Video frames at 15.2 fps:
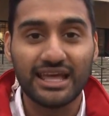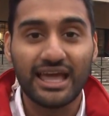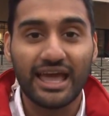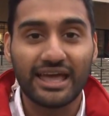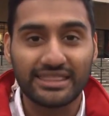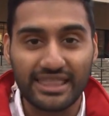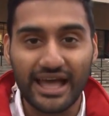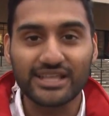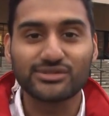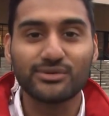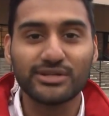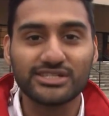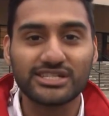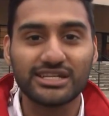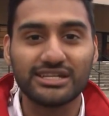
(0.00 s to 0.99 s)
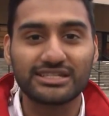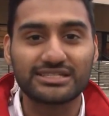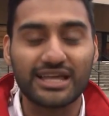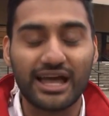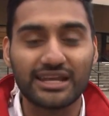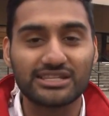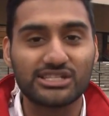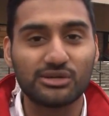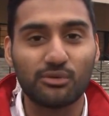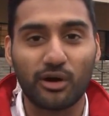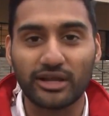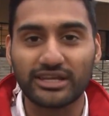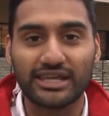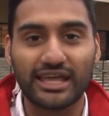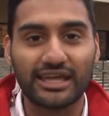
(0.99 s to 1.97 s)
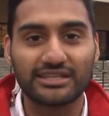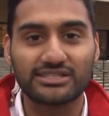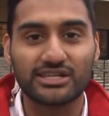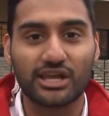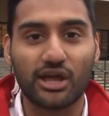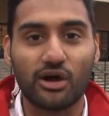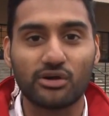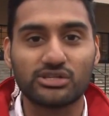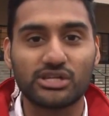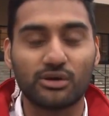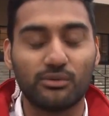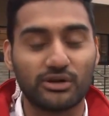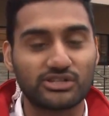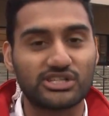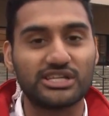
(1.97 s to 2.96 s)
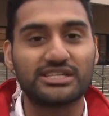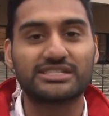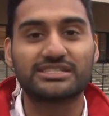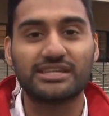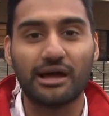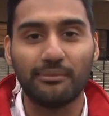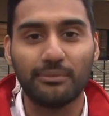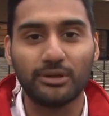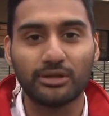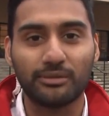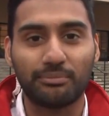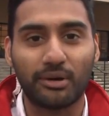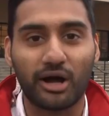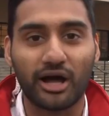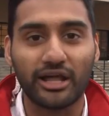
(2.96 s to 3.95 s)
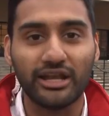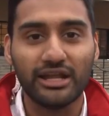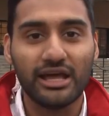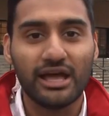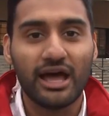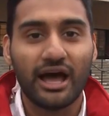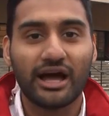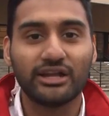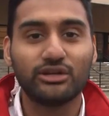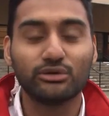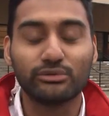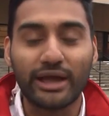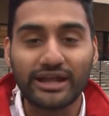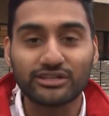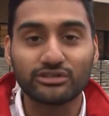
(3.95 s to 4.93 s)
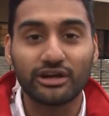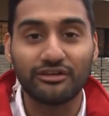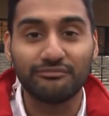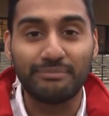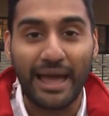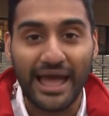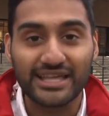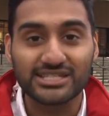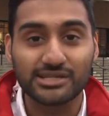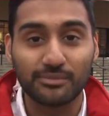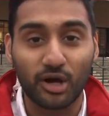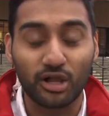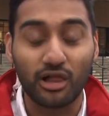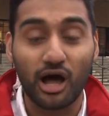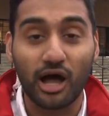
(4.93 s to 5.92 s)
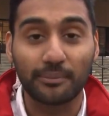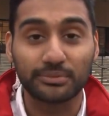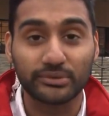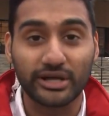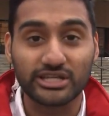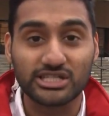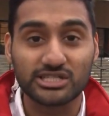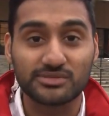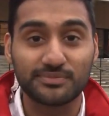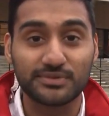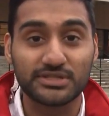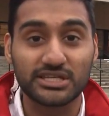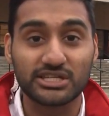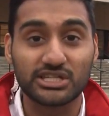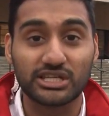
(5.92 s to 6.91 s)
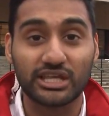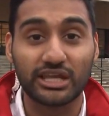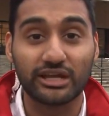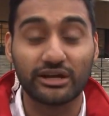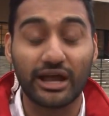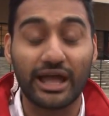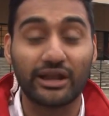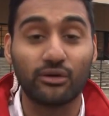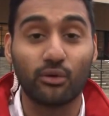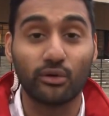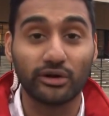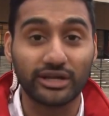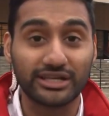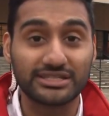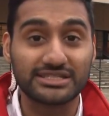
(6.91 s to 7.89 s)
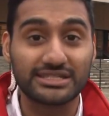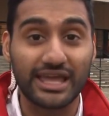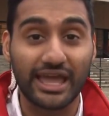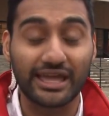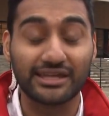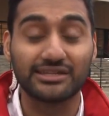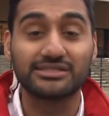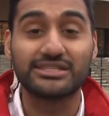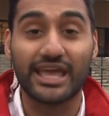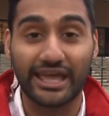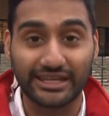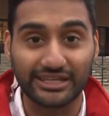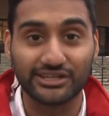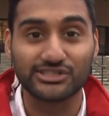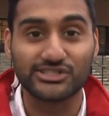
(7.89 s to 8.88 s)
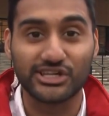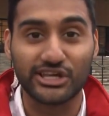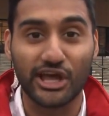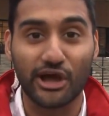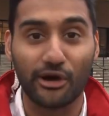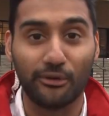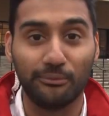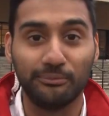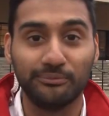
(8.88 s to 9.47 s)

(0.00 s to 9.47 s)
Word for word: And that's when she decided she wanted to get into coaching. Well, she stumbled upon a director of basketball operations position here at Oregon State 10 years ago.